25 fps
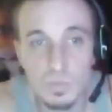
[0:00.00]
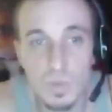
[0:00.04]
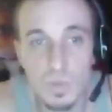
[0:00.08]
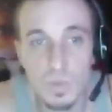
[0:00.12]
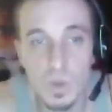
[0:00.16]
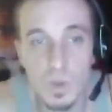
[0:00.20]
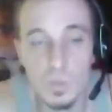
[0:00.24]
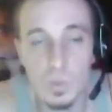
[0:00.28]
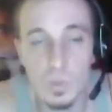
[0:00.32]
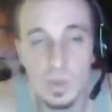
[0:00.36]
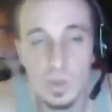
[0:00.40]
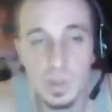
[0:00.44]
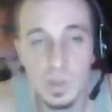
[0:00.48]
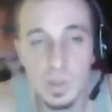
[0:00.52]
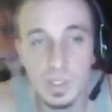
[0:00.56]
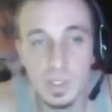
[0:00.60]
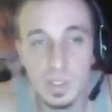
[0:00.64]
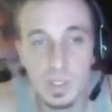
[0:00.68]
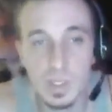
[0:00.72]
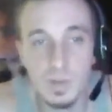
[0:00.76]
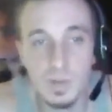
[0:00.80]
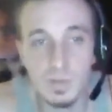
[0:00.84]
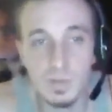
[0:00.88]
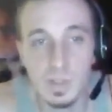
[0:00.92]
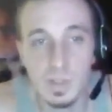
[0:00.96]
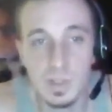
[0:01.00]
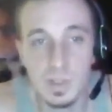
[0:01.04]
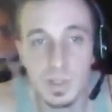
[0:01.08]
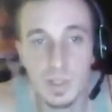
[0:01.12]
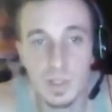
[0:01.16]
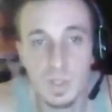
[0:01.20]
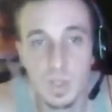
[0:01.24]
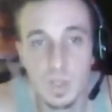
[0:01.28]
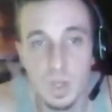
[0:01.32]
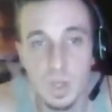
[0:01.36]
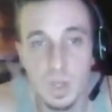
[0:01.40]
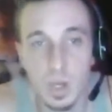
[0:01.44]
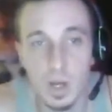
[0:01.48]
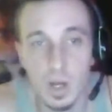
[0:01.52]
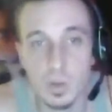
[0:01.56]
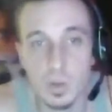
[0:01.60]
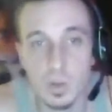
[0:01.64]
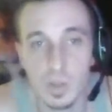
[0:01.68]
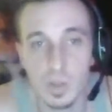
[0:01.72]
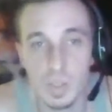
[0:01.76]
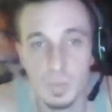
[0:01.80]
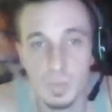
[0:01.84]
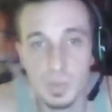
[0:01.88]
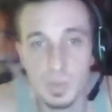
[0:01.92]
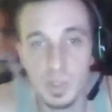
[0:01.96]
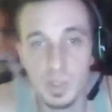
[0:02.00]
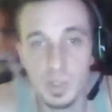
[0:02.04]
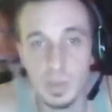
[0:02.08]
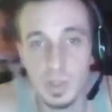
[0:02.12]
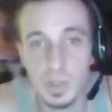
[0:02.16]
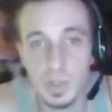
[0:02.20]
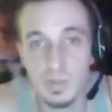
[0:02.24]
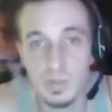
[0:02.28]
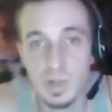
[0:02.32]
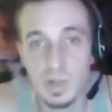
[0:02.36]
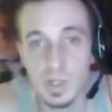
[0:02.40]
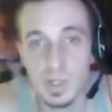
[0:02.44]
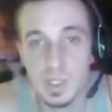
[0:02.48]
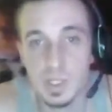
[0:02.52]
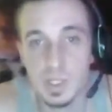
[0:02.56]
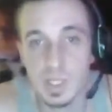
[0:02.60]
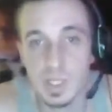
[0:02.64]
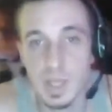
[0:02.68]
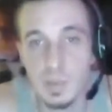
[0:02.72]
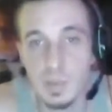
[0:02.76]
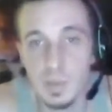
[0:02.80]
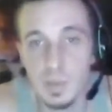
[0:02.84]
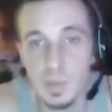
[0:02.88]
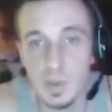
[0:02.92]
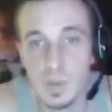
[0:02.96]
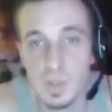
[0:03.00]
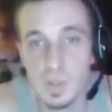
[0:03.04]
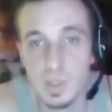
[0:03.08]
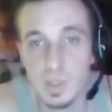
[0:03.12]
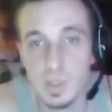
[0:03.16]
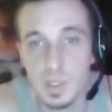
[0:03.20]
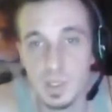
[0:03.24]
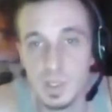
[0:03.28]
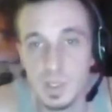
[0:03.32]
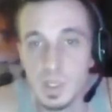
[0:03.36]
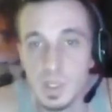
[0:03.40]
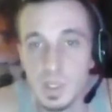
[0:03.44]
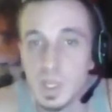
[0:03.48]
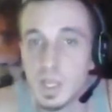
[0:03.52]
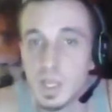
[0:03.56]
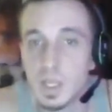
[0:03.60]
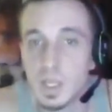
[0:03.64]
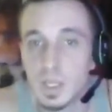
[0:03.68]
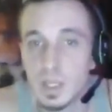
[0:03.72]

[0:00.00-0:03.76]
With this difference, always between the various hypotheses,